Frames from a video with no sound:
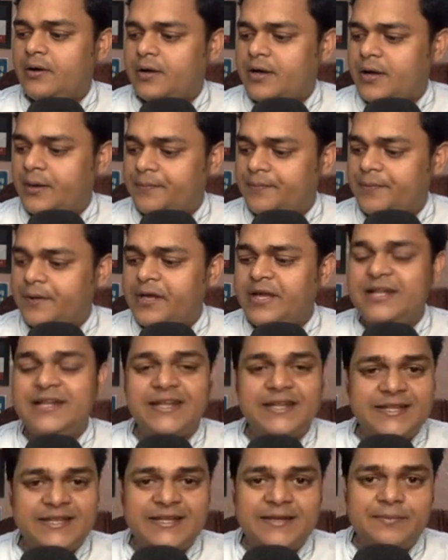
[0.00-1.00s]
complete
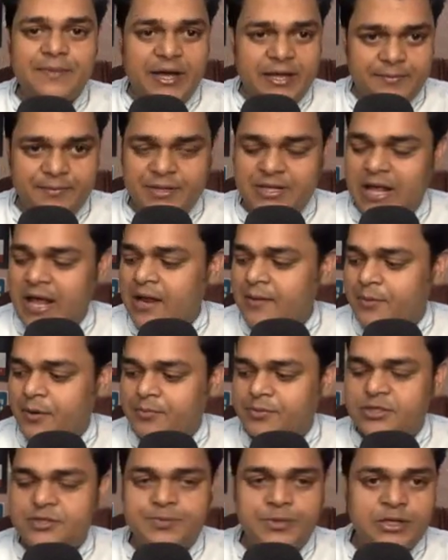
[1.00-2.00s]
in the with the help
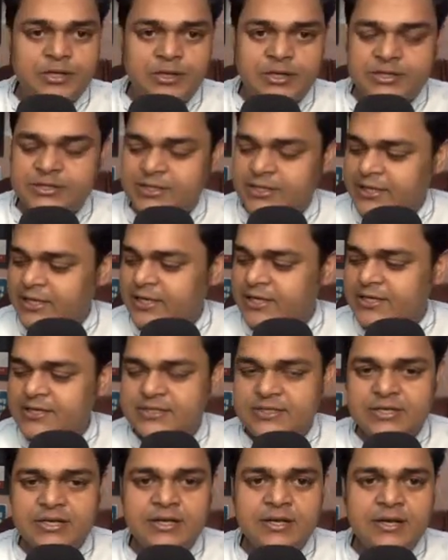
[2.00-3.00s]
of this particular
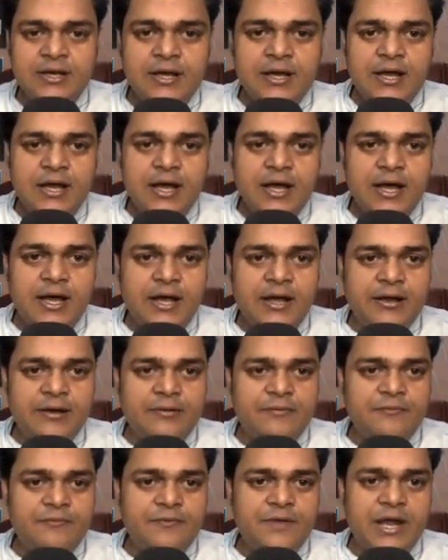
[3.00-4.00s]
series,
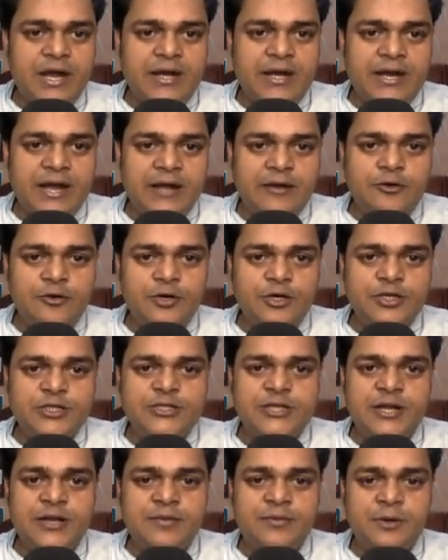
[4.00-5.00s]
and we are trying to
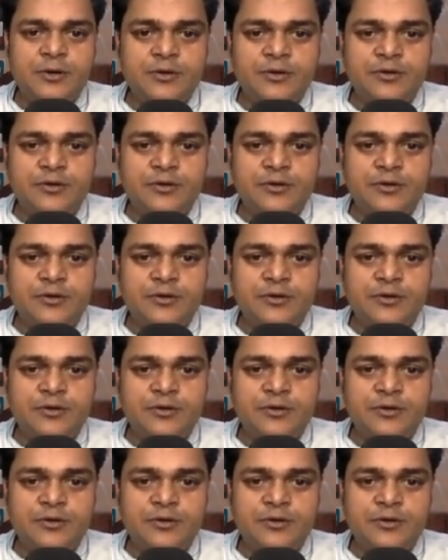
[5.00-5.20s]
understand about